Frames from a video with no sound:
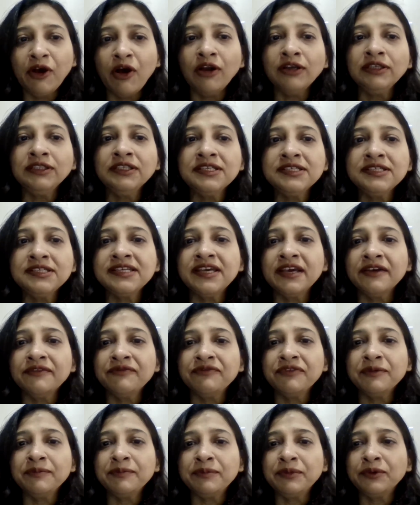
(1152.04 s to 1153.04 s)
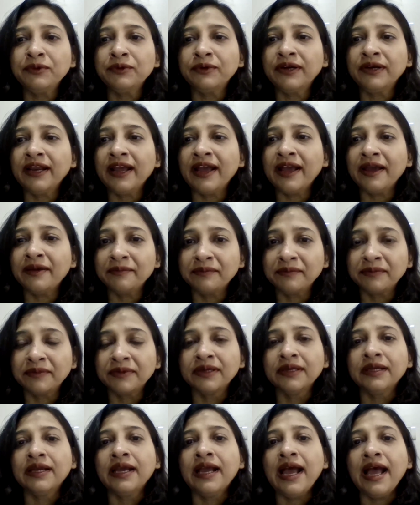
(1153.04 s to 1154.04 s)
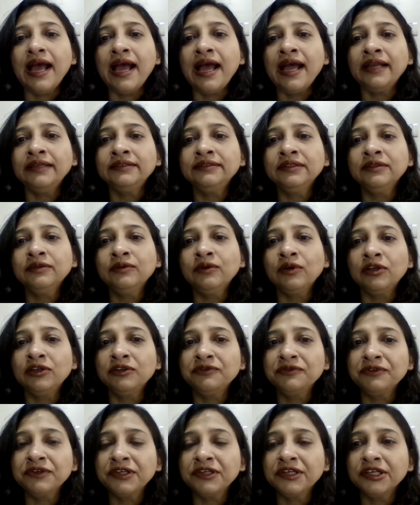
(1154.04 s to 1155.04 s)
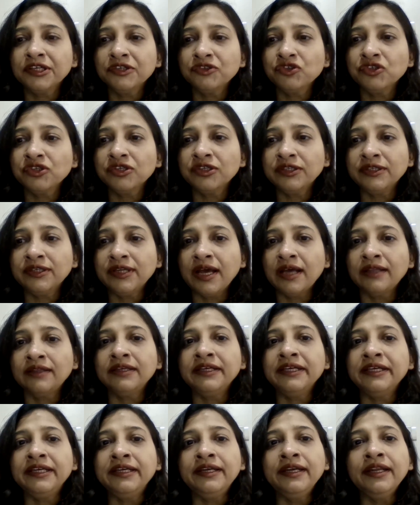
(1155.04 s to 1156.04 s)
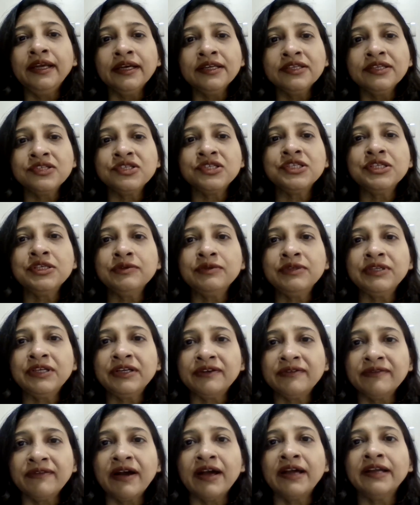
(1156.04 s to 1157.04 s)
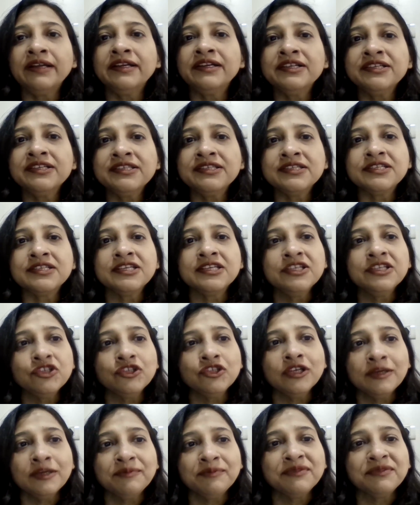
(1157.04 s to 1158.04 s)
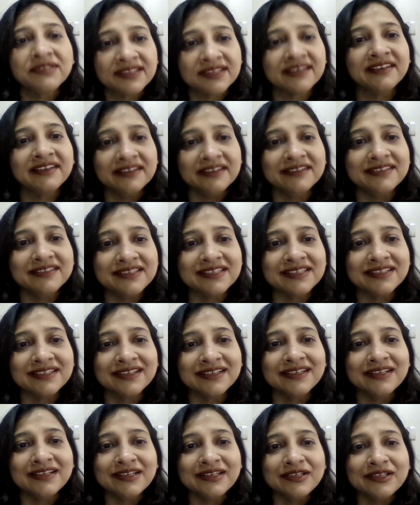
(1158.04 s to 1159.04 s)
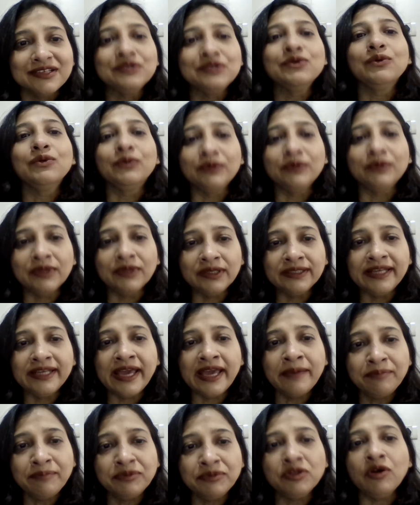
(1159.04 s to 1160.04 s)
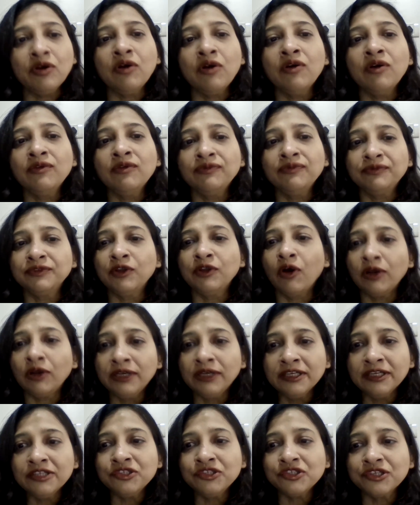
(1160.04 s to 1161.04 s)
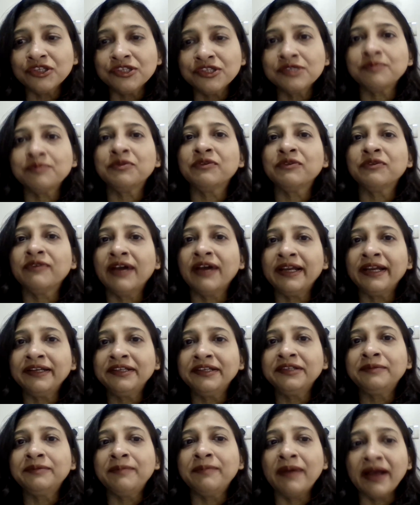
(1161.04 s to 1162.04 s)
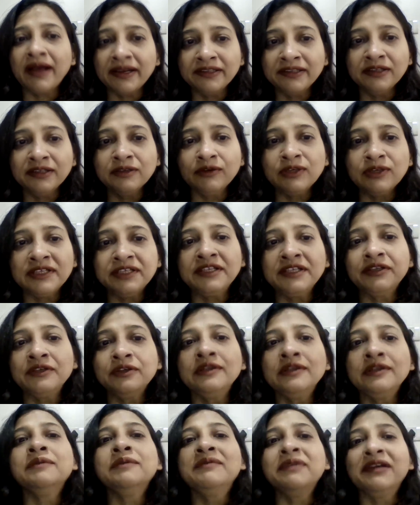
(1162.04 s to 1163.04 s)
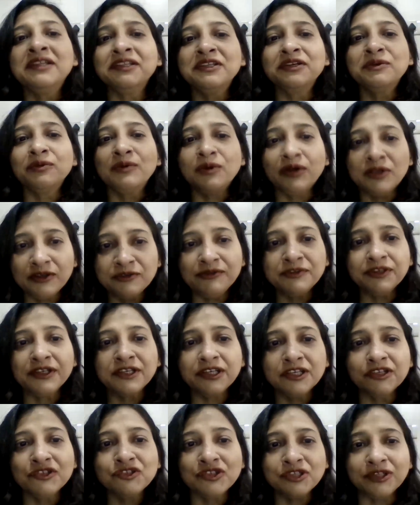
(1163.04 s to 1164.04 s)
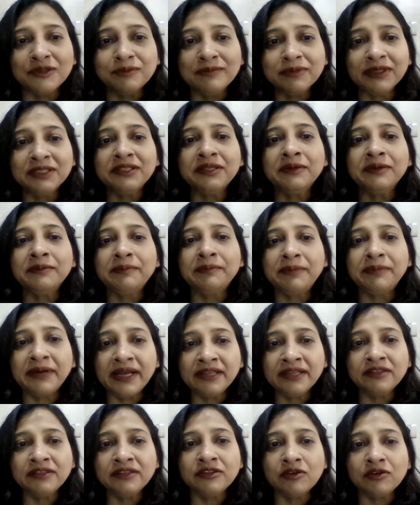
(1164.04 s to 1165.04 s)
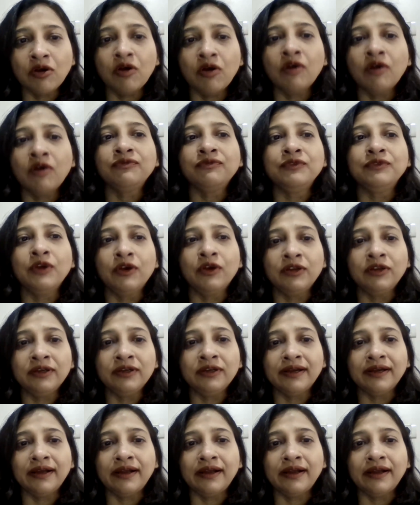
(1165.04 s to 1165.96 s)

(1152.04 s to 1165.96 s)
Beyond the CFA program and the qualification, the industry requires T-shaped skills. So the depth of knowledge is provided by the curriculum and the qualification, but the breadth of